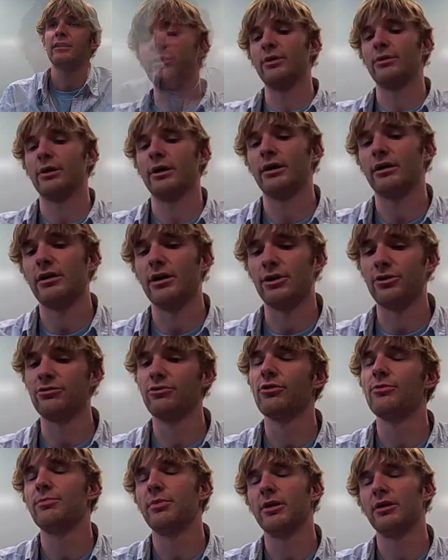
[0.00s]
We were a
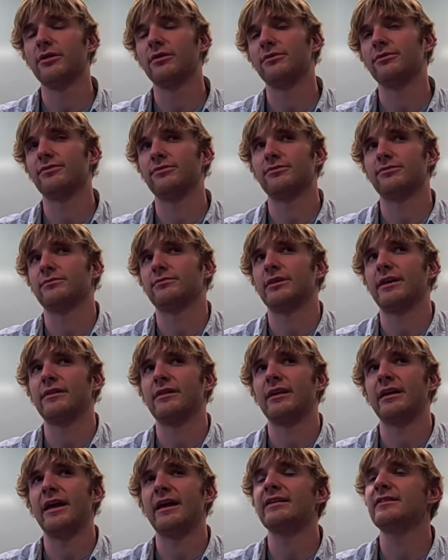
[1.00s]
group of, I
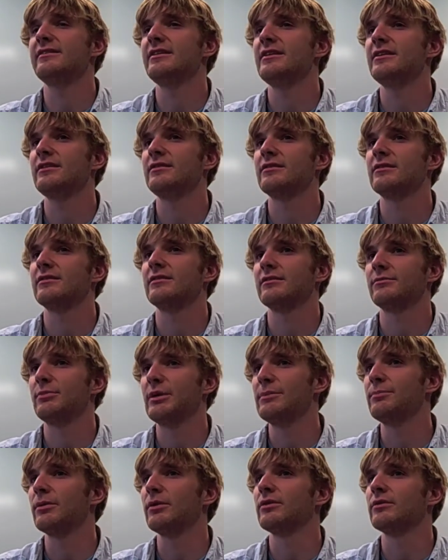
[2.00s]
think, 18
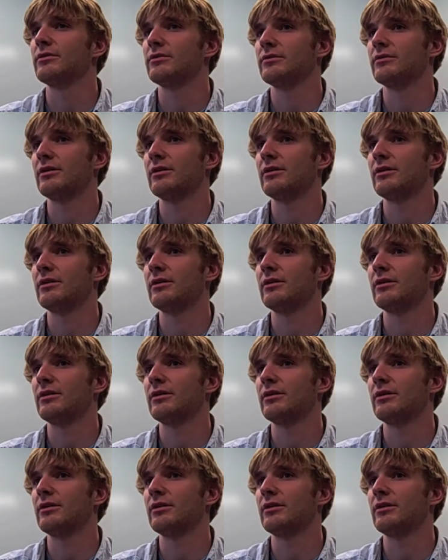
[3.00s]
people,